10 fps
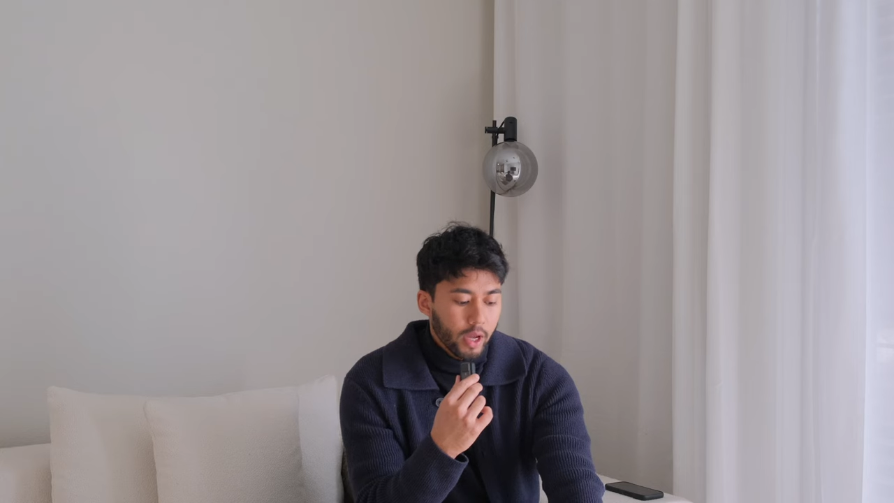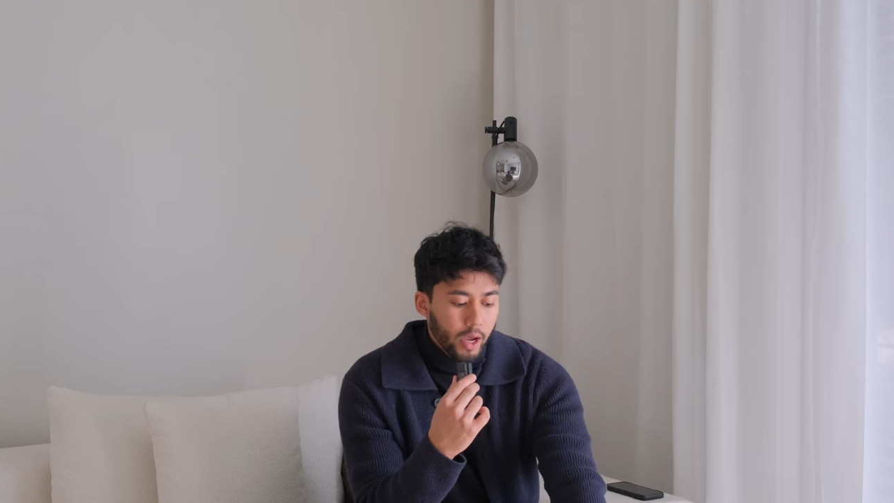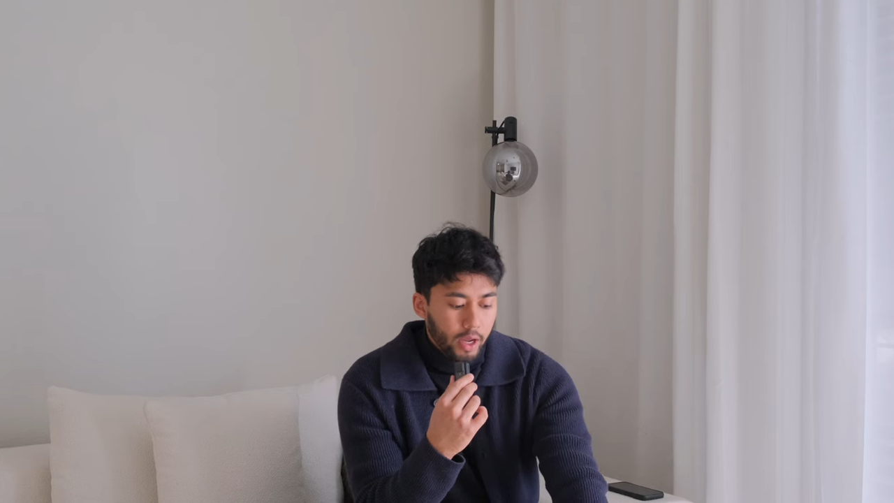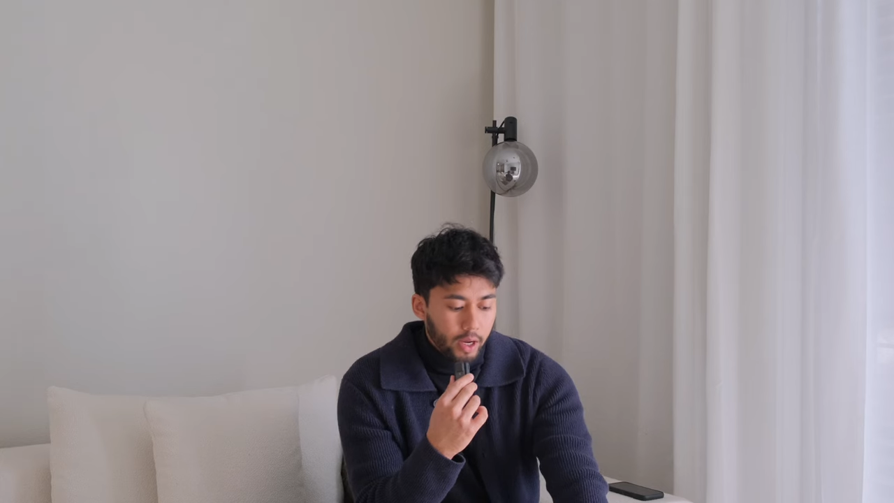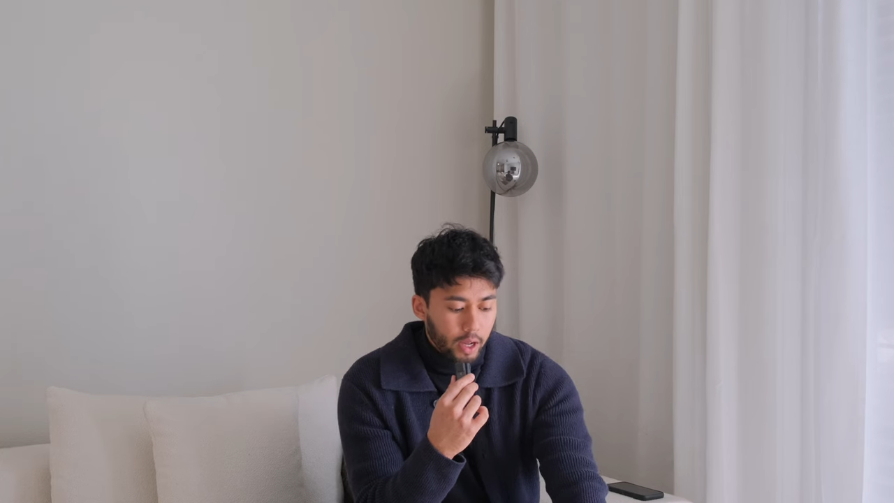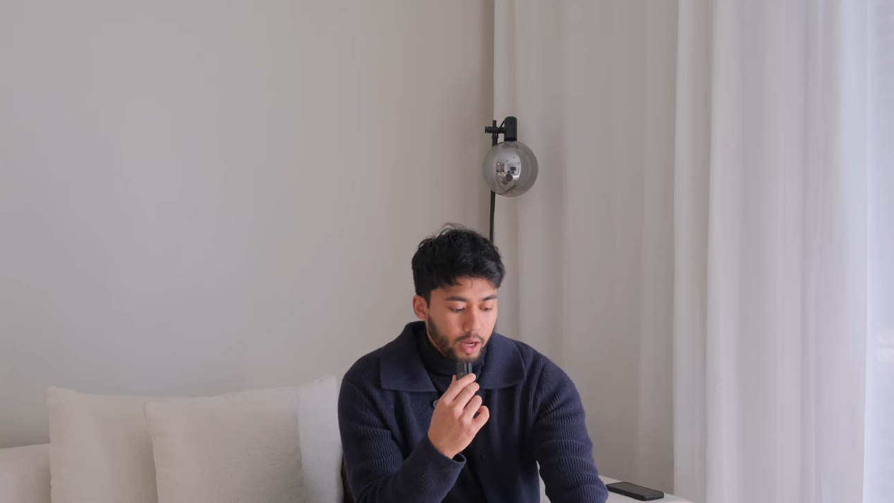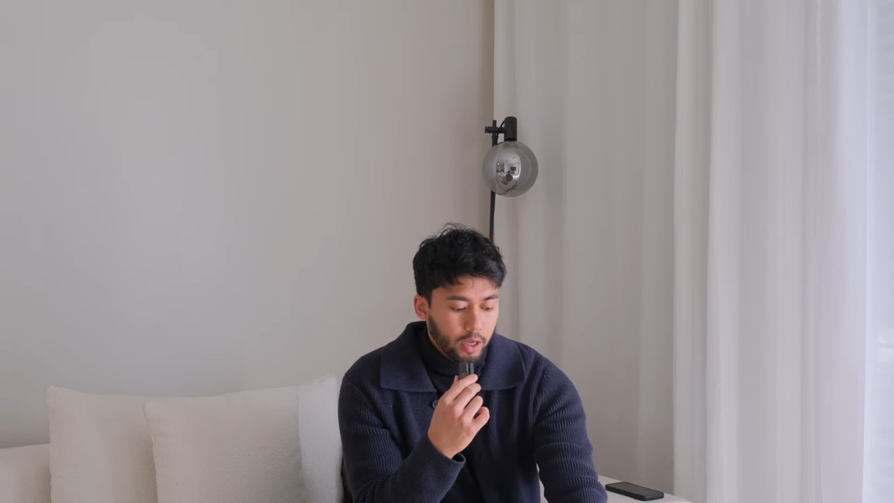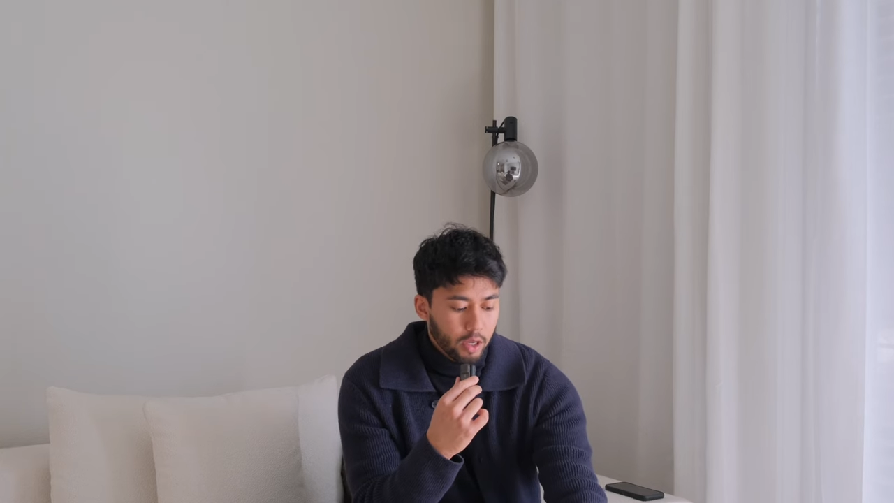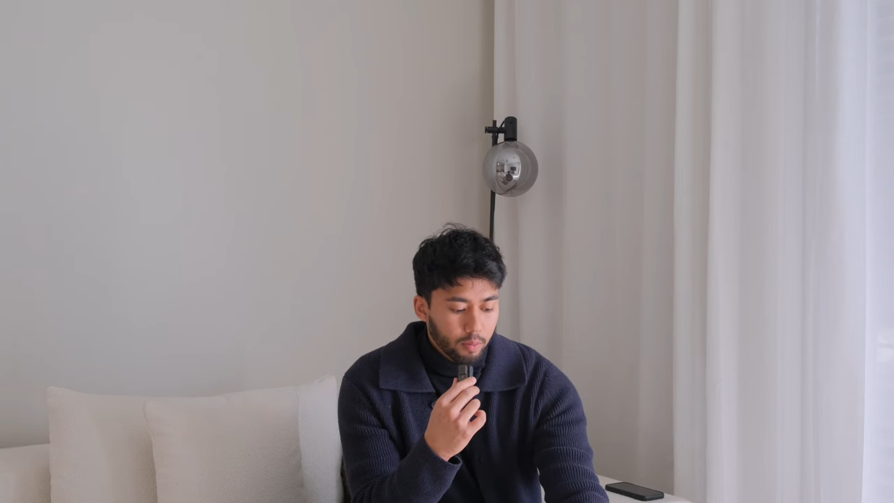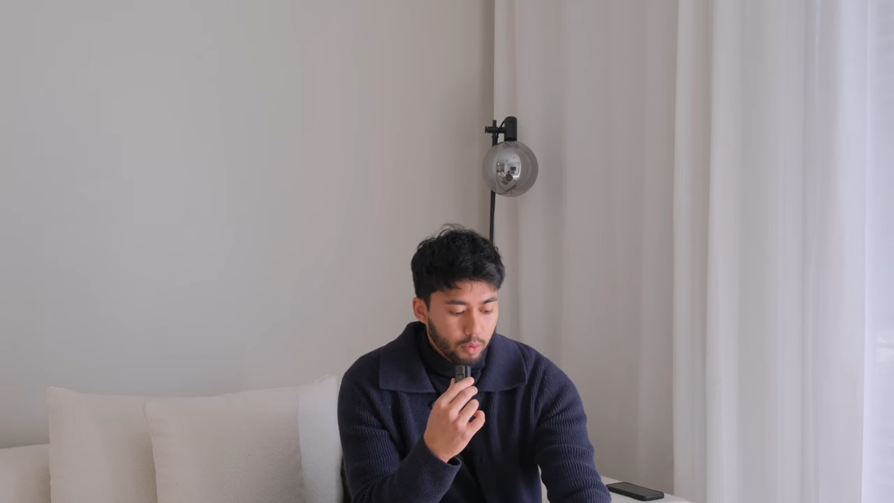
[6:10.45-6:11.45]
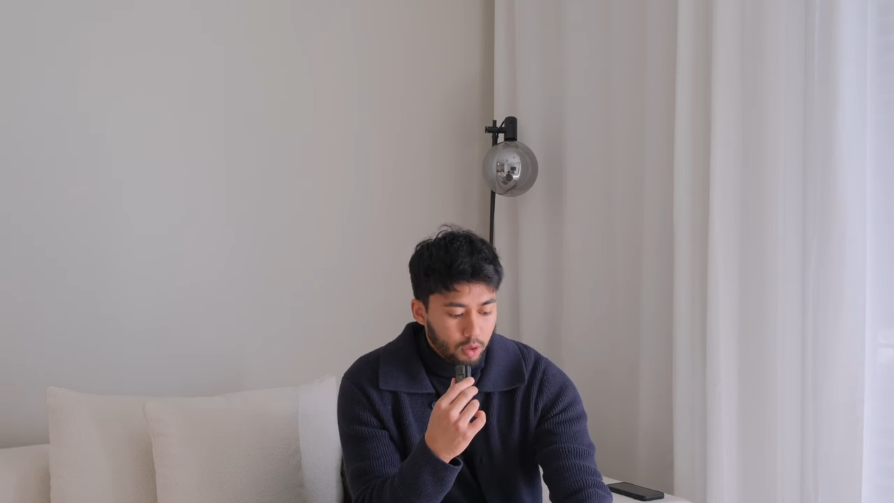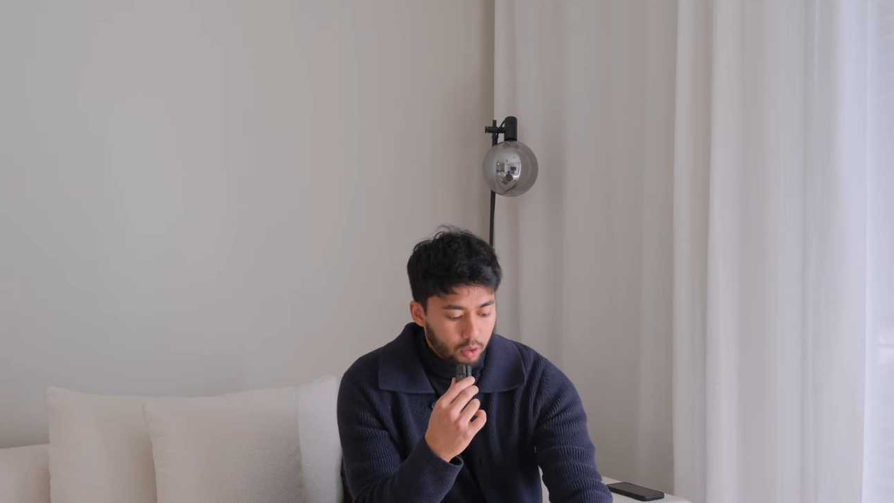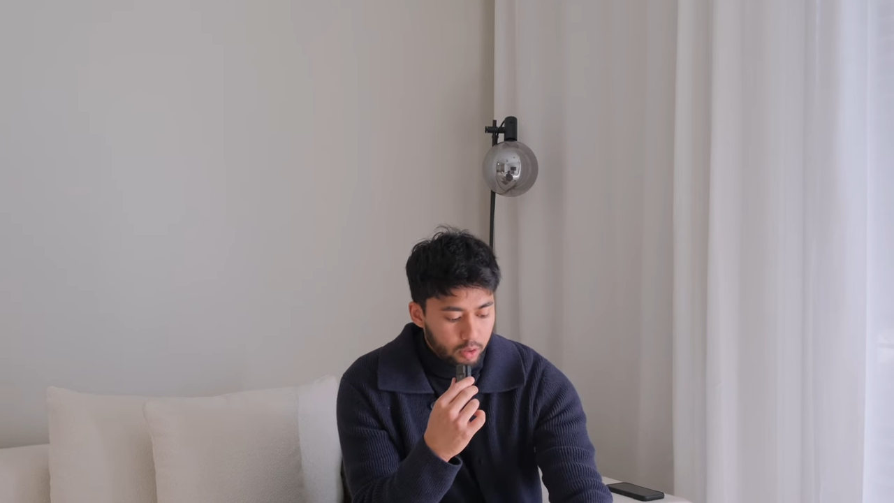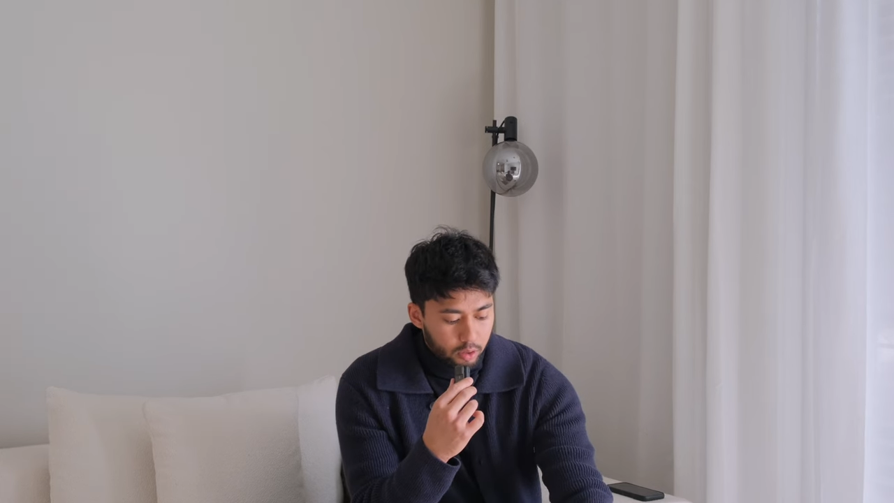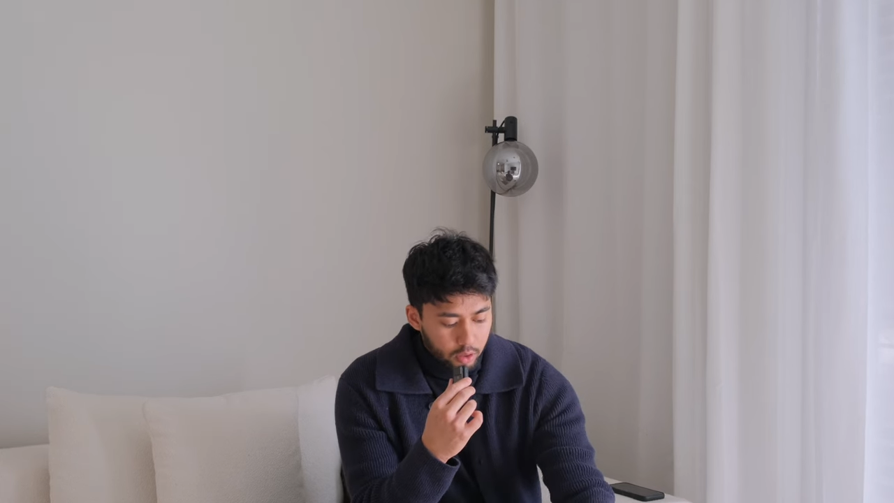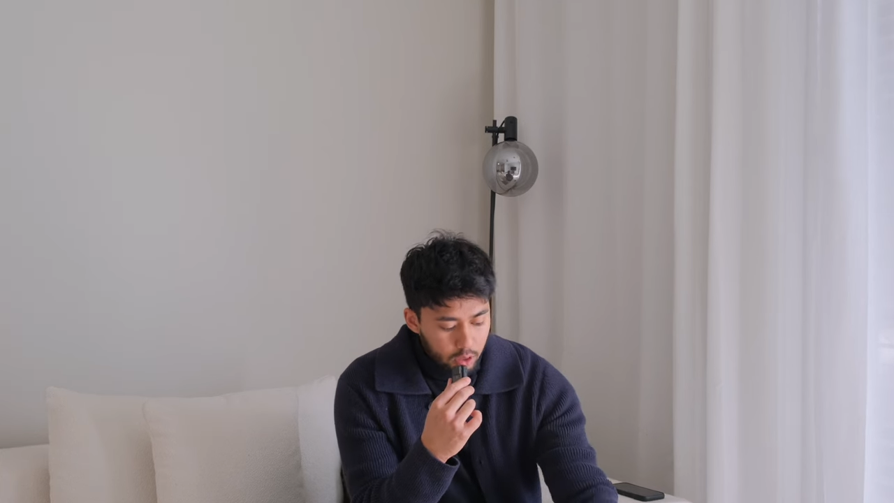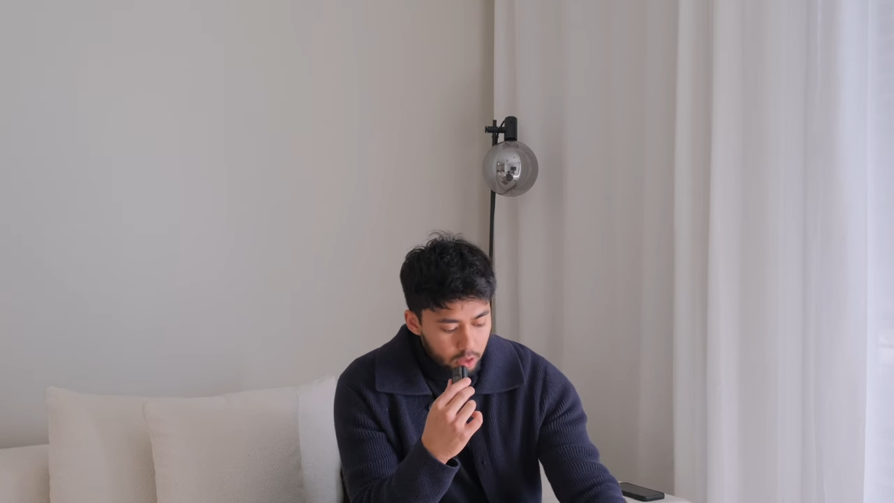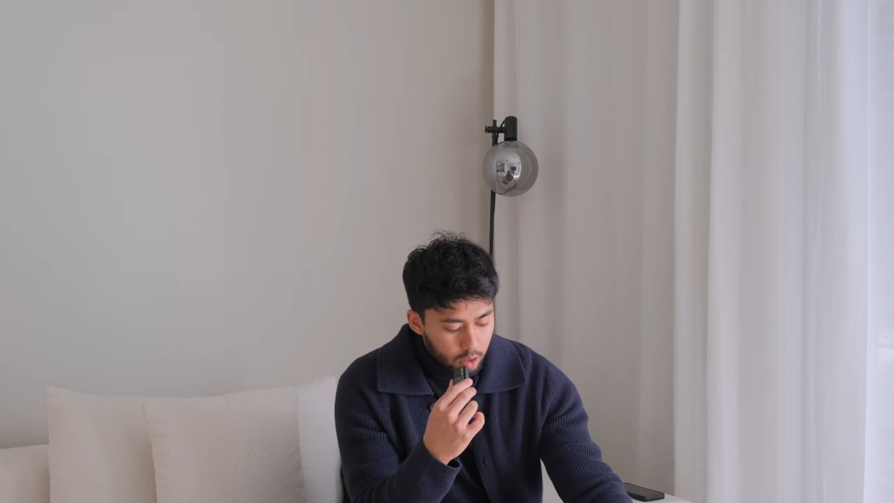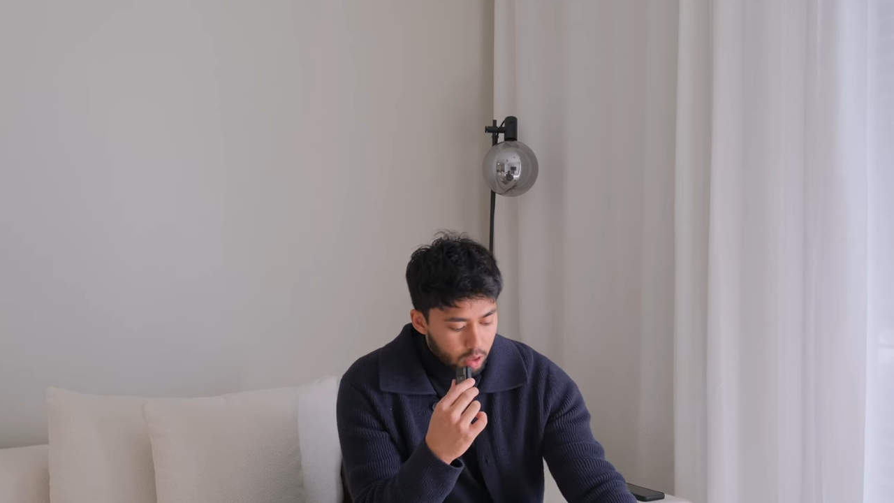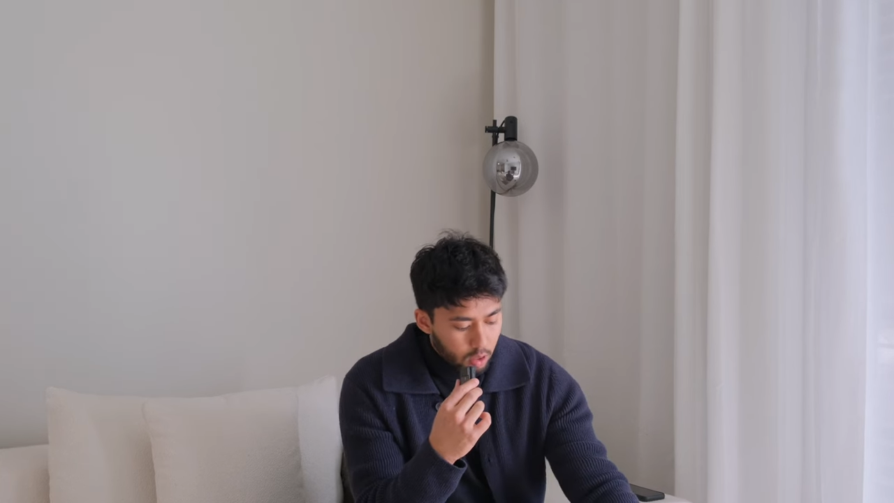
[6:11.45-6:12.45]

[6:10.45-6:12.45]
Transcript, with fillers: and I am currently